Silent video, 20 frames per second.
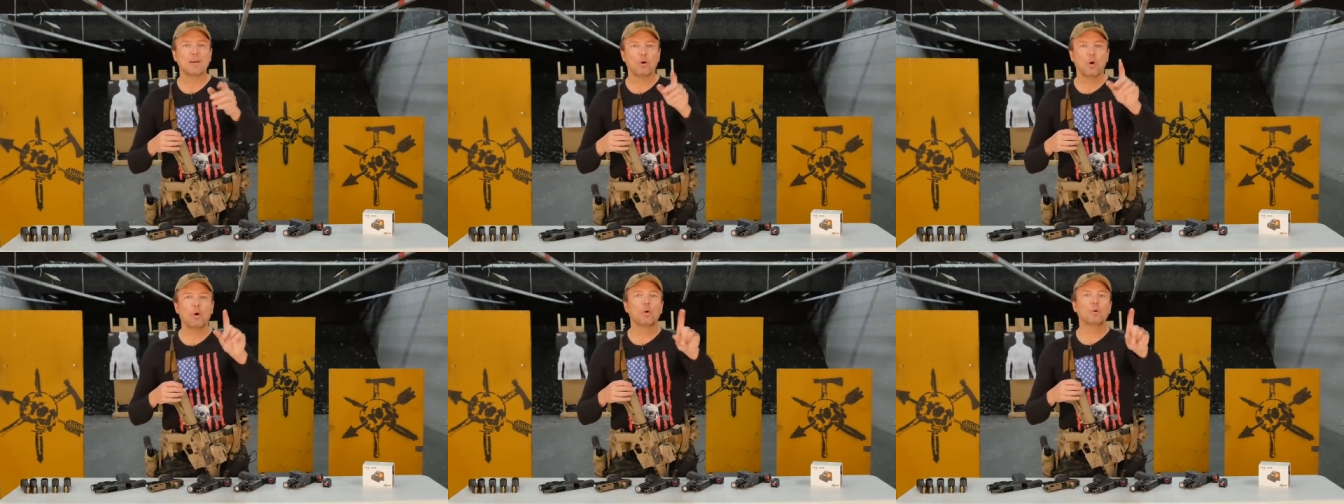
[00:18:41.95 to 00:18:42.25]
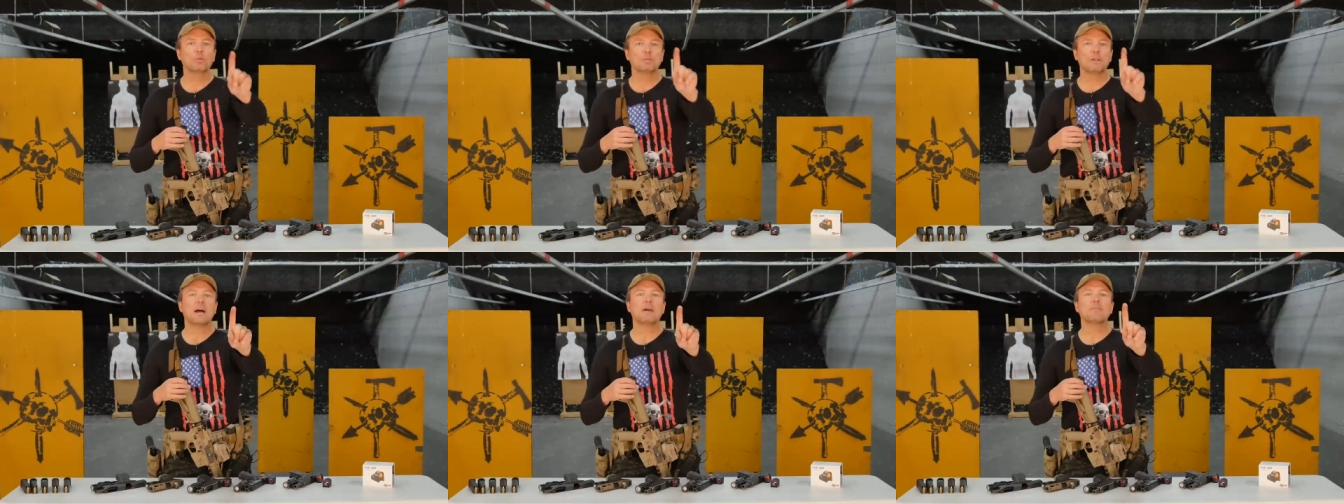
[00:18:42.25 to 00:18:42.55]

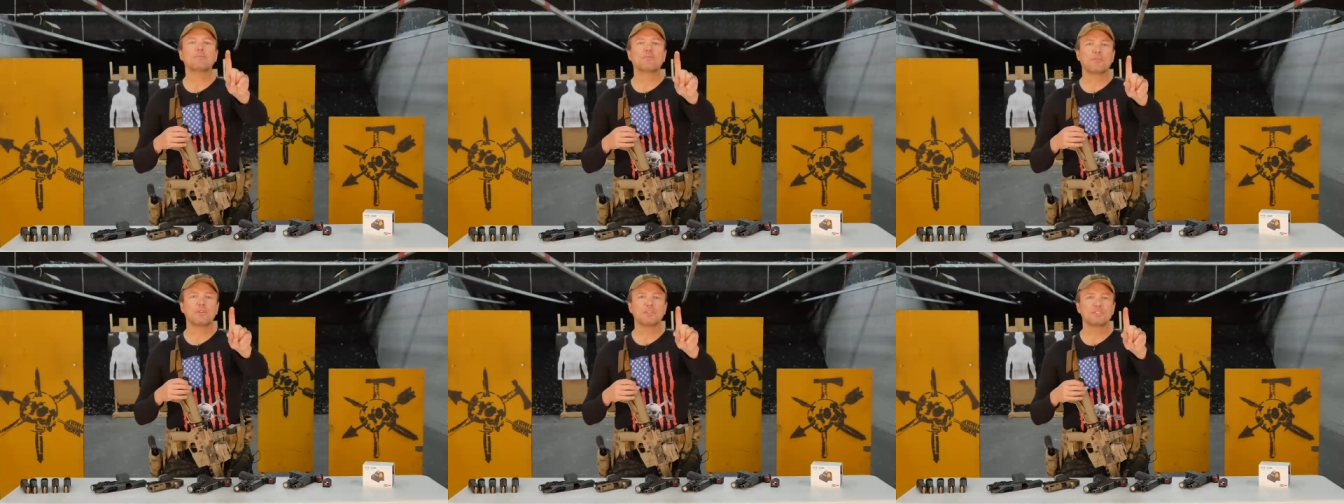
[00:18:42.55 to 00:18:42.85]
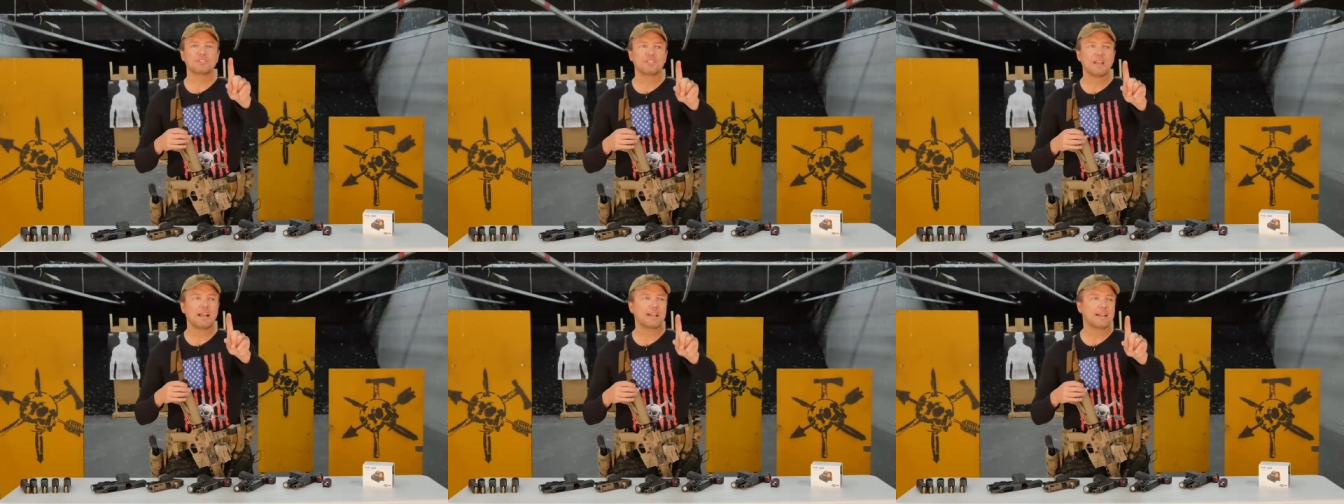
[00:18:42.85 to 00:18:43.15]
hold on for a
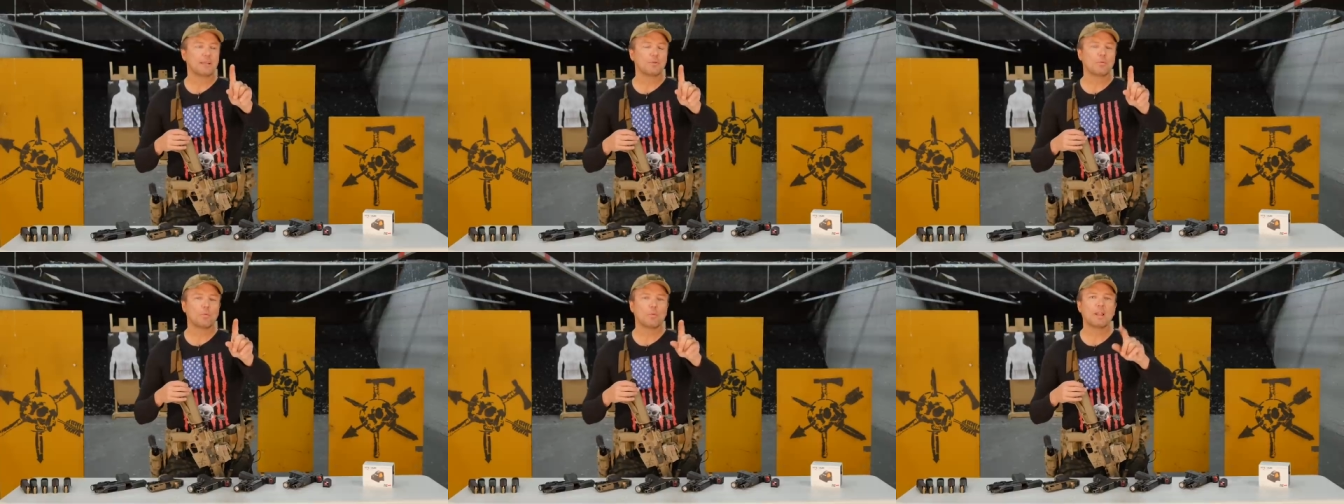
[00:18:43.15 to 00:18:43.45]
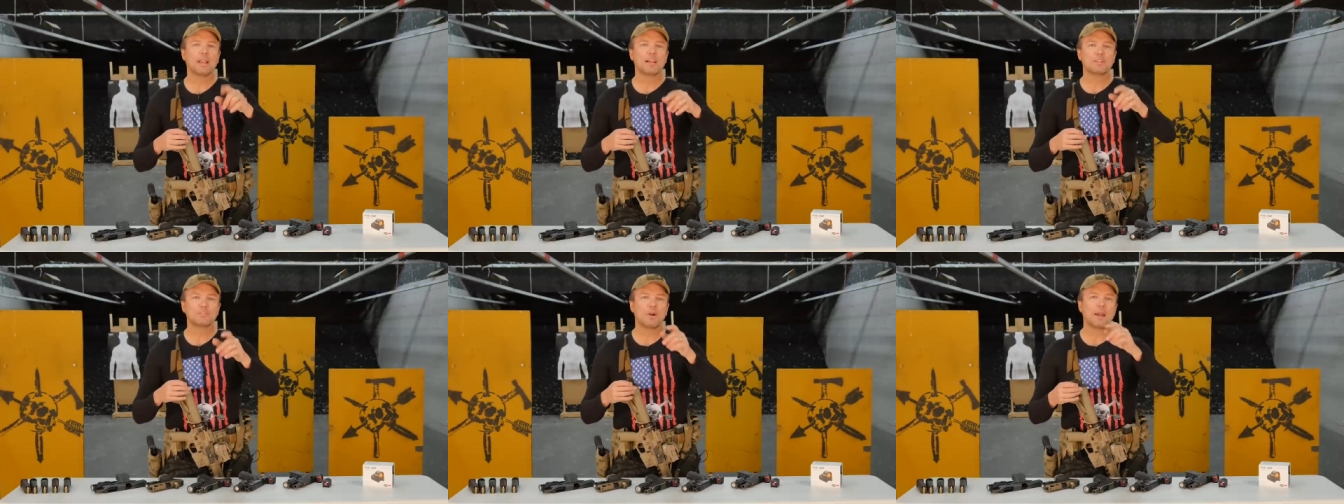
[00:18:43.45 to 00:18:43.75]
second
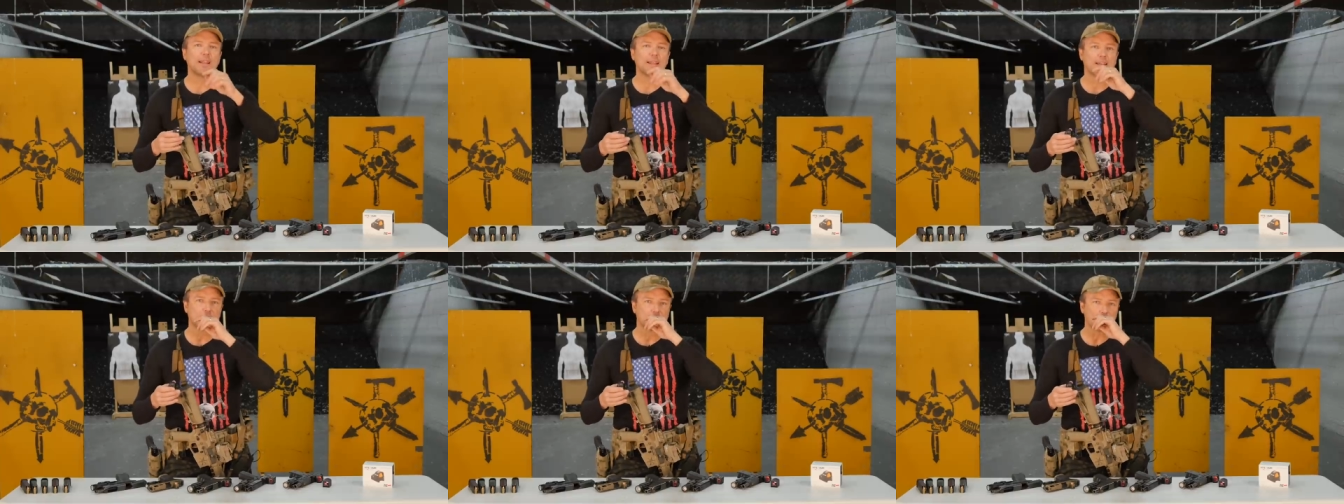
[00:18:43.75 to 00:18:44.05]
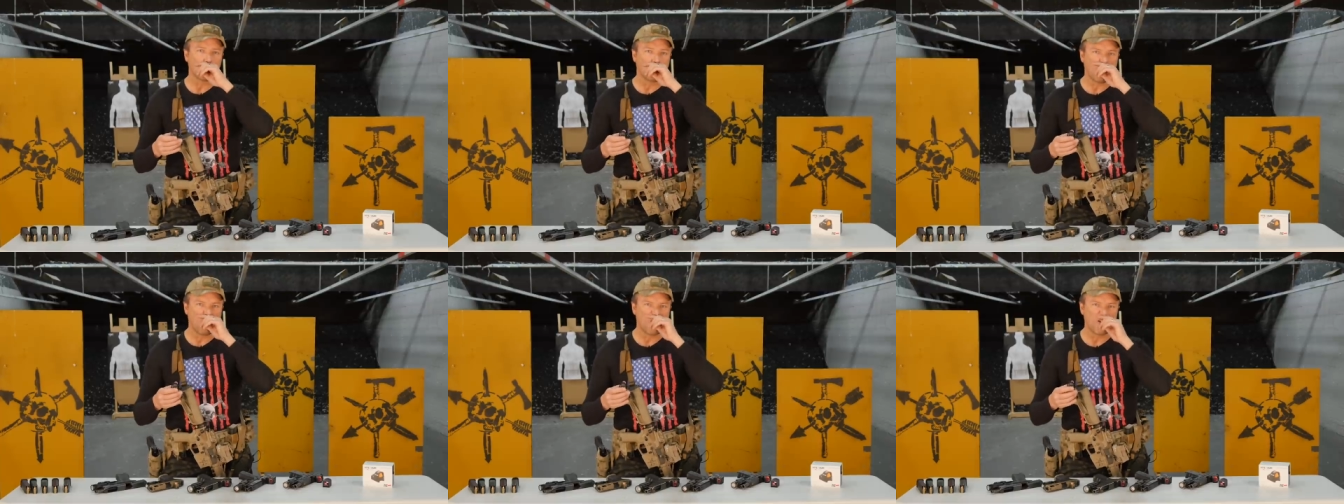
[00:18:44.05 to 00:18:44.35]
while I try to get
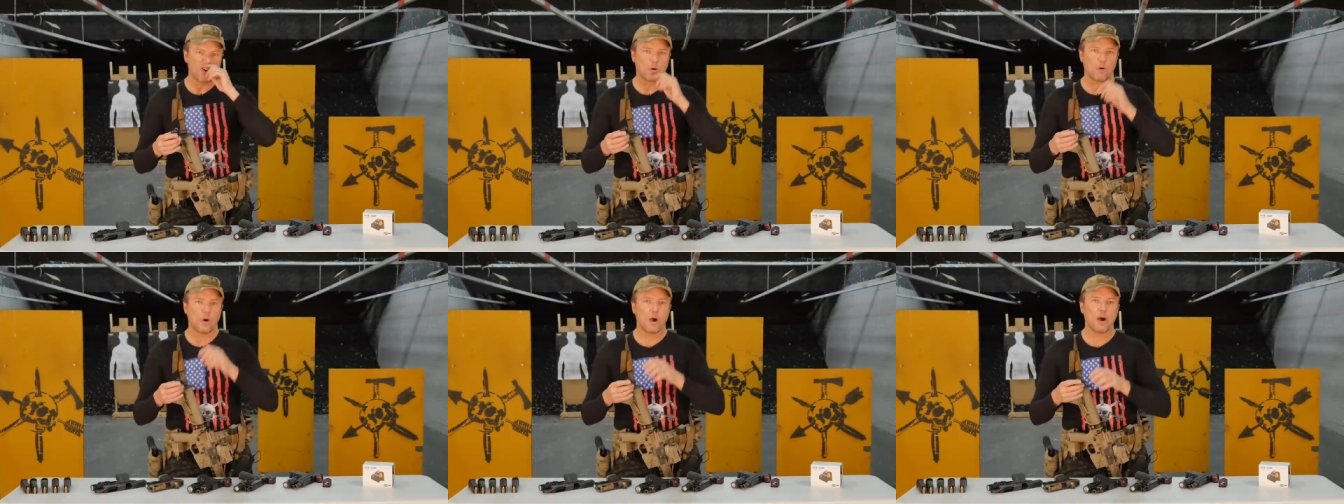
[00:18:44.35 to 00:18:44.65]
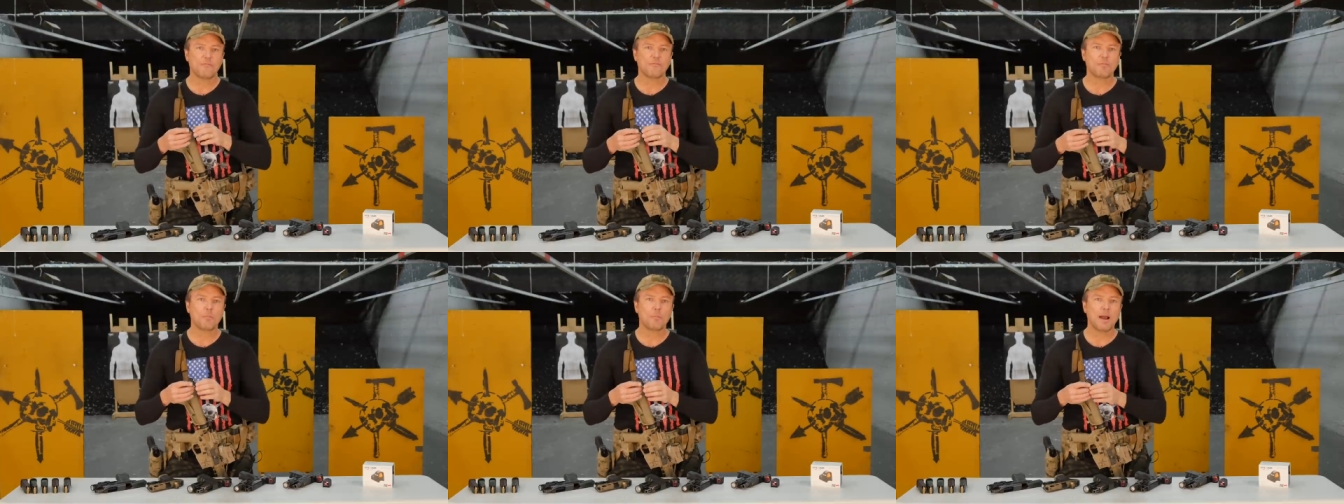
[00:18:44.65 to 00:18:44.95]
the water
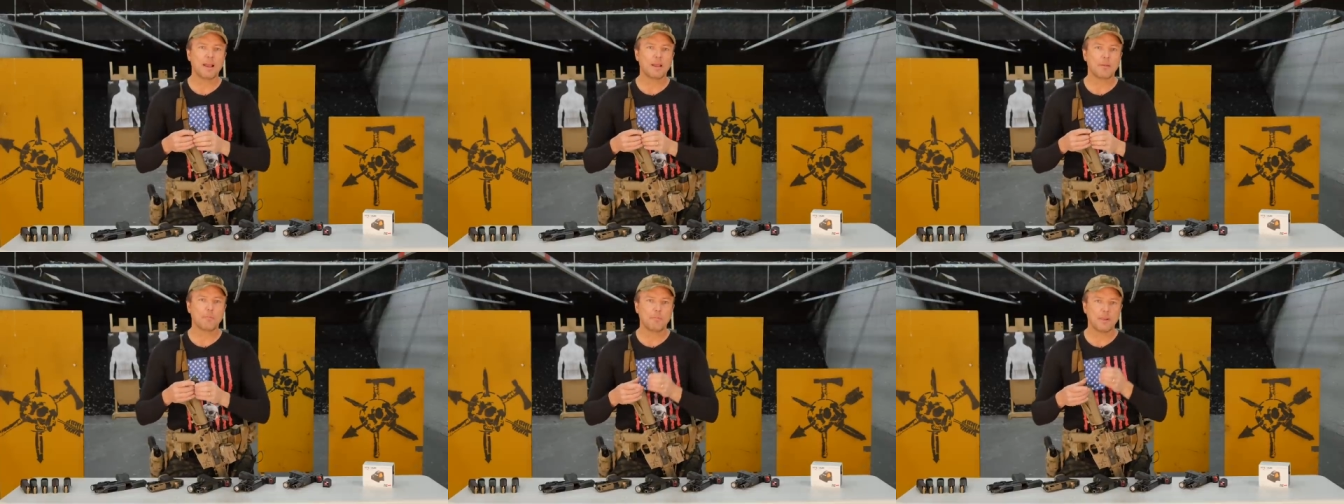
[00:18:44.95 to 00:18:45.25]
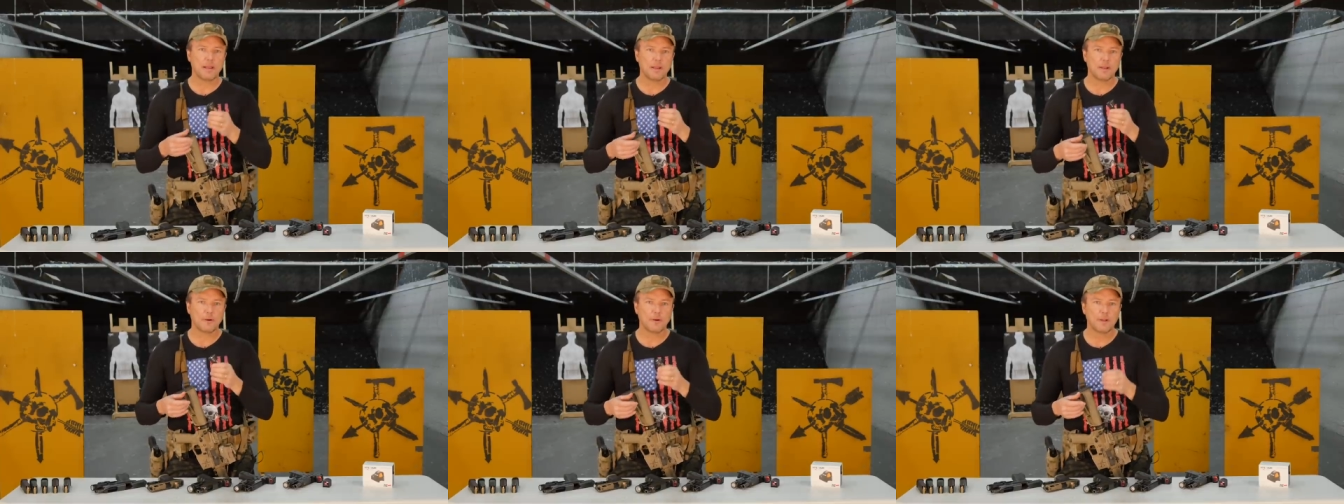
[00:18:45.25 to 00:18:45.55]
off of my
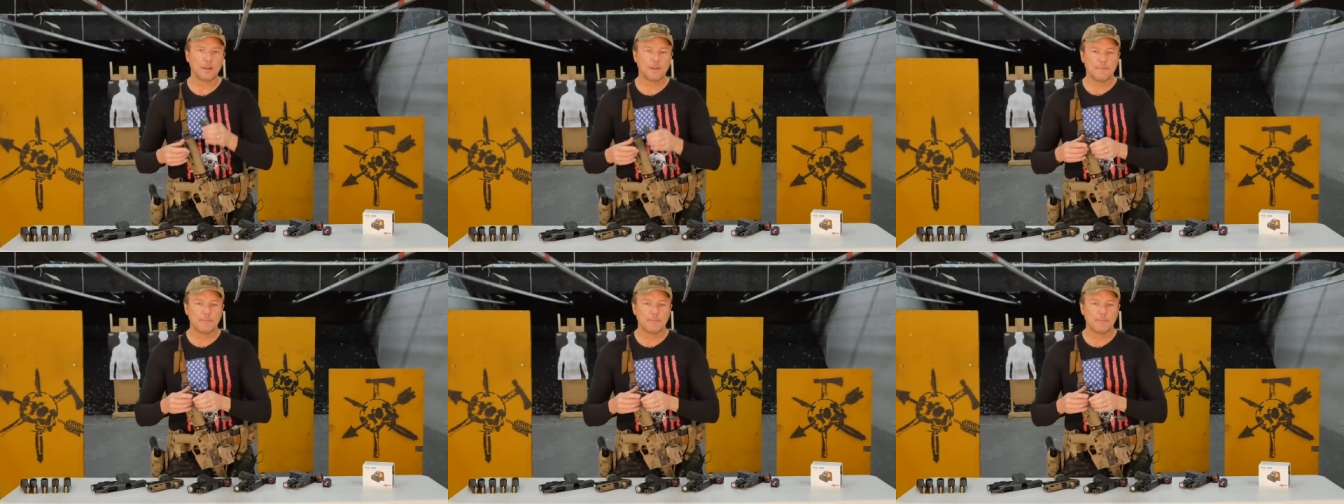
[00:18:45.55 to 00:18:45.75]
emitter.